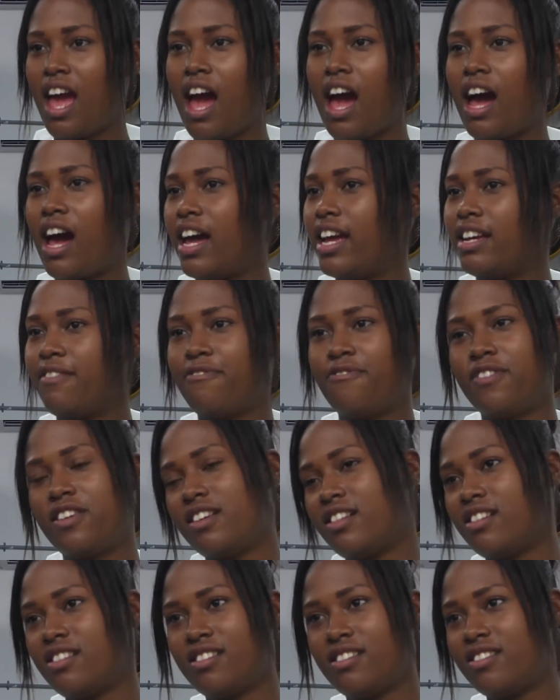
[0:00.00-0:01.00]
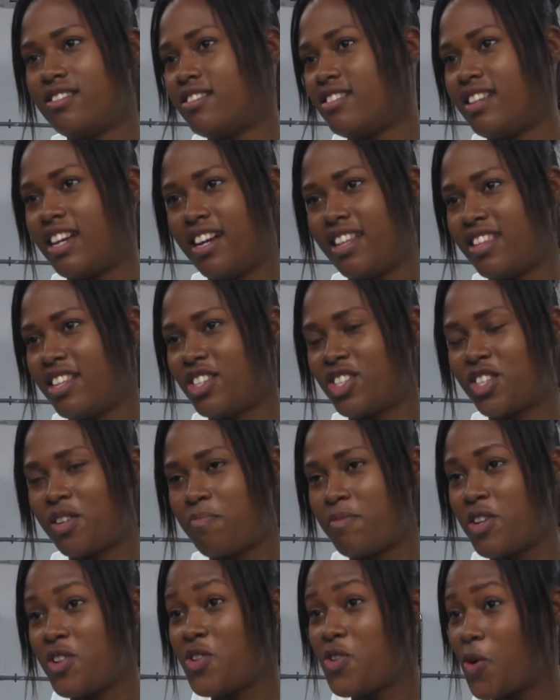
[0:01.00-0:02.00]
I feel that there should
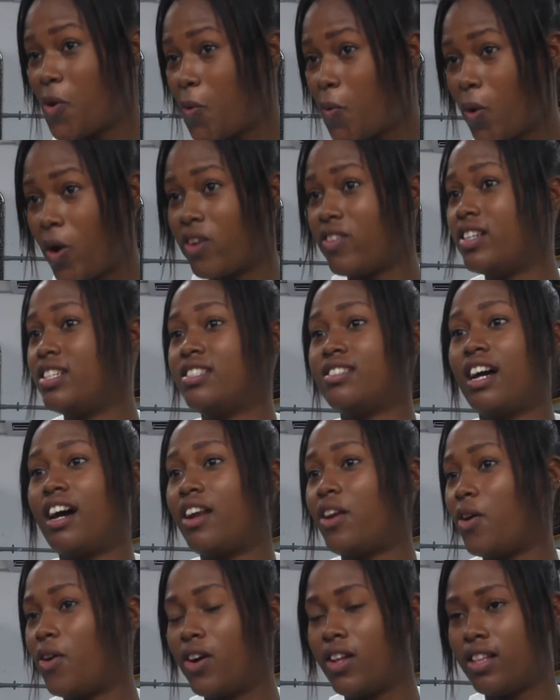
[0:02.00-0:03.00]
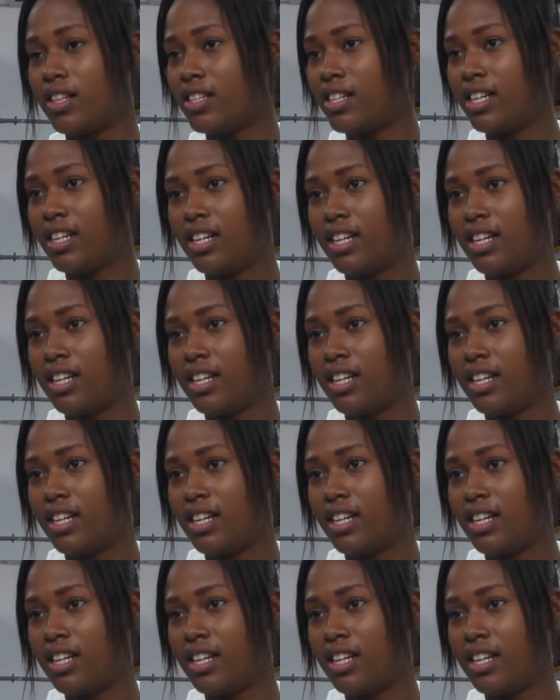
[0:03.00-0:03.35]
be no worries at all